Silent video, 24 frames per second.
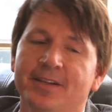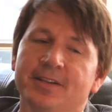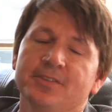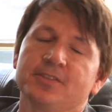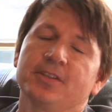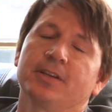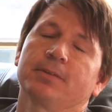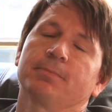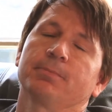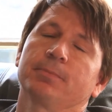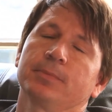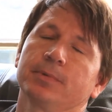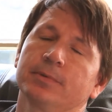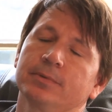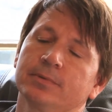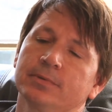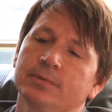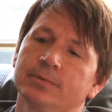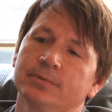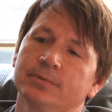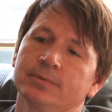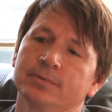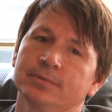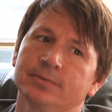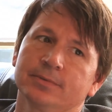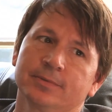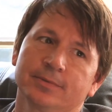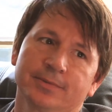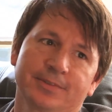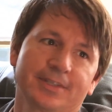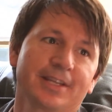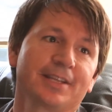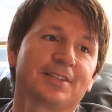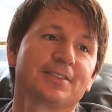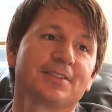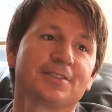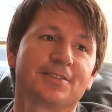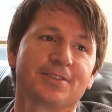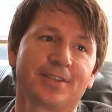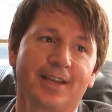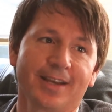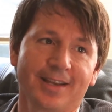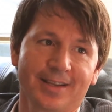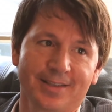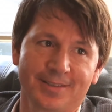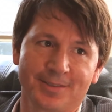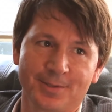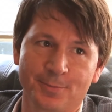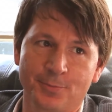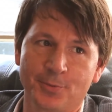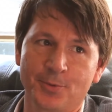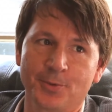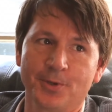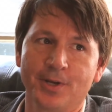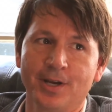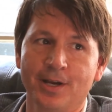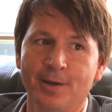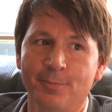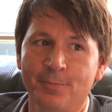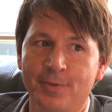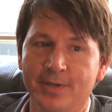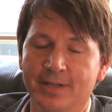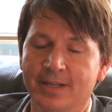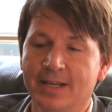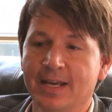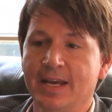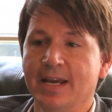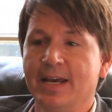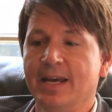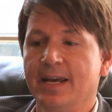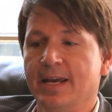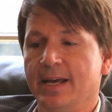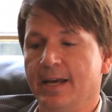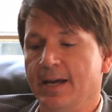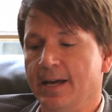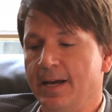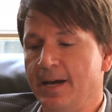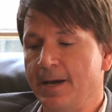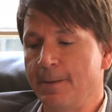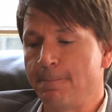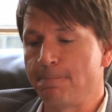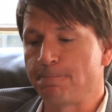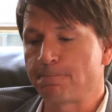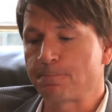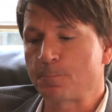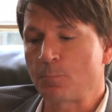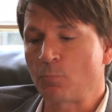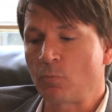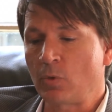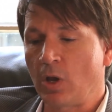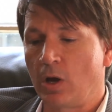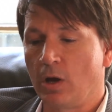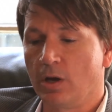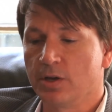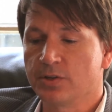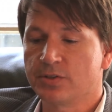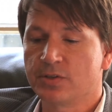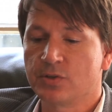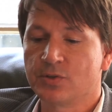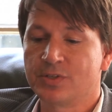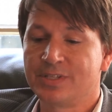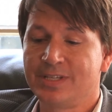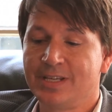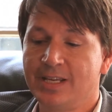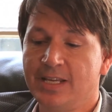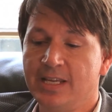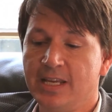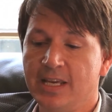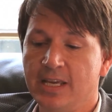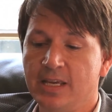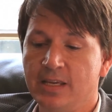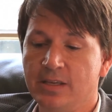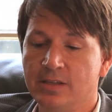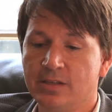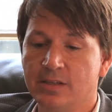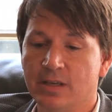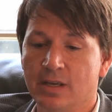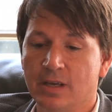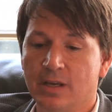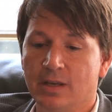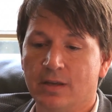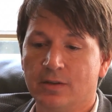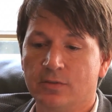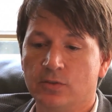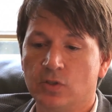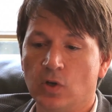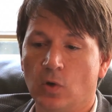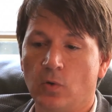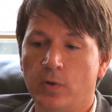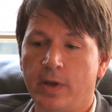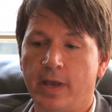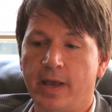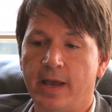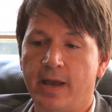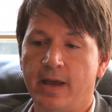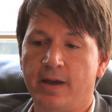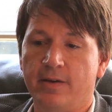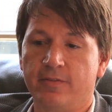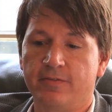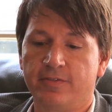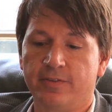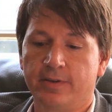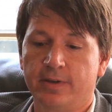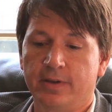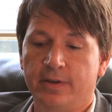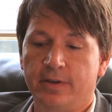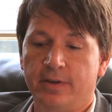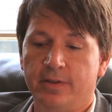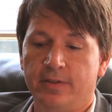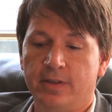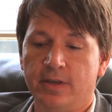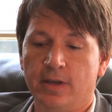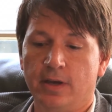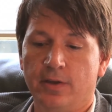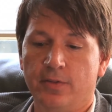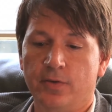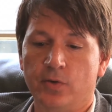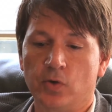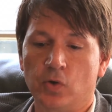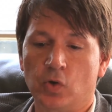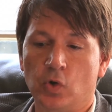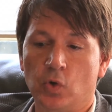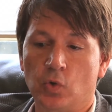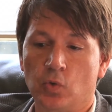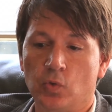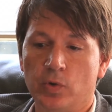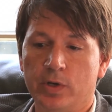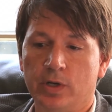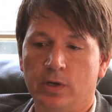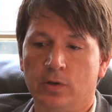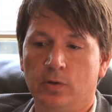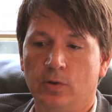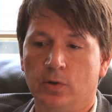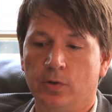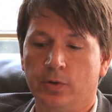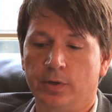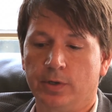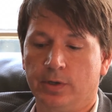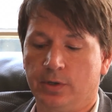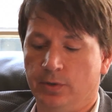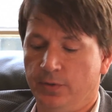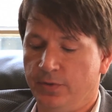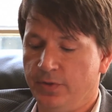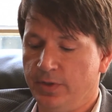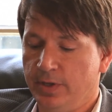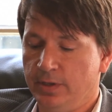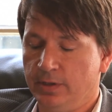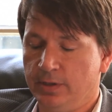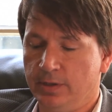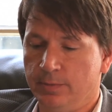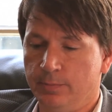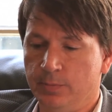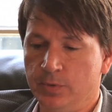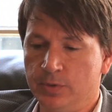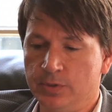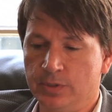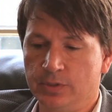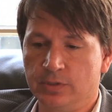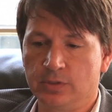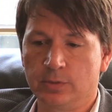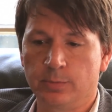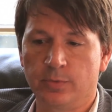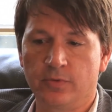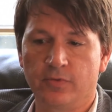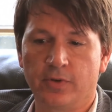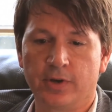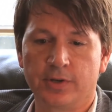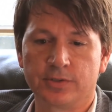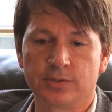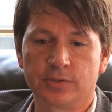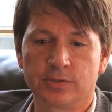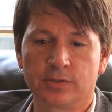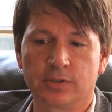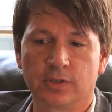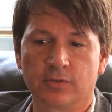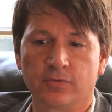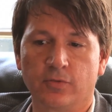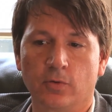then it's like, it takes a second to boot up. And also CDs don't have the other critical thing that music supervisors look